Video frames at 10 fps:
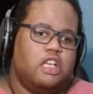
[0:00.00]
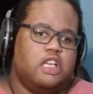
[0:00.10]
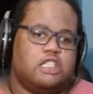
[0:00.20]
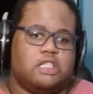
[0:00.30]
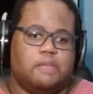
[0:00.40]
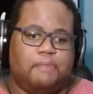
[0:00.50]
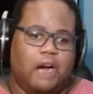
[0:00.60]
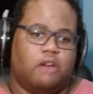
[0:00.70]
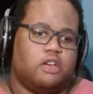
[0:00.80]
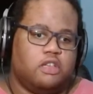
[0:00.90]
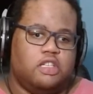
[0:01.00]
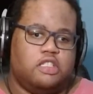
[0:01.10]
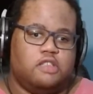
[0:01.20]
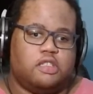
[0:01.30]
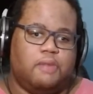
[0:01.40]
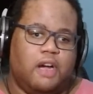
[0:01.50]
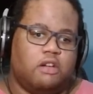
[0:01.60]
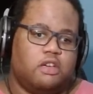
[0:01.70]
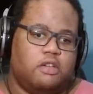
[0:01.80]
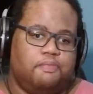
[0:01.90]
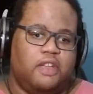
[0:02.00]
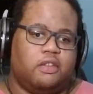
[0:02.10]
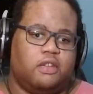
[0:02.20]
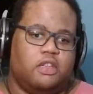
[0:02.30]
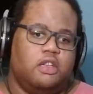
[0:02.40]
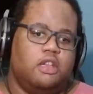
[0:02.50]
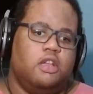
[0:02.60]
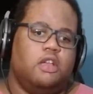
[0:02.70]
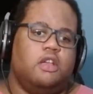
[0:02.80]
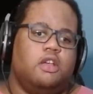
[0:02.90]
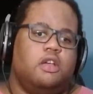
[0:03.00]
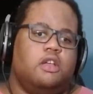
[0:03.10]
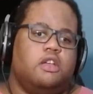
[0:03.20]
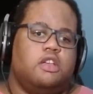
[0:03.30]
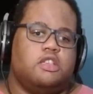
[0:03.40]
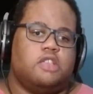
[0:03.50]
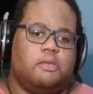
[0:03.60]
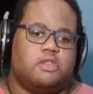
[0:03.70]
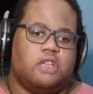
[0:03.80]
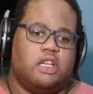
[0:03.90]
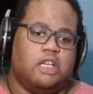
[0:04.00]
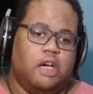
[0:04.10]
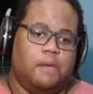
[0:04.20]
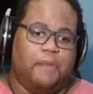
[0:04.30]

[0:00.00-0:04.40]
It's just a power. It's just a power. Basically, it's almost like a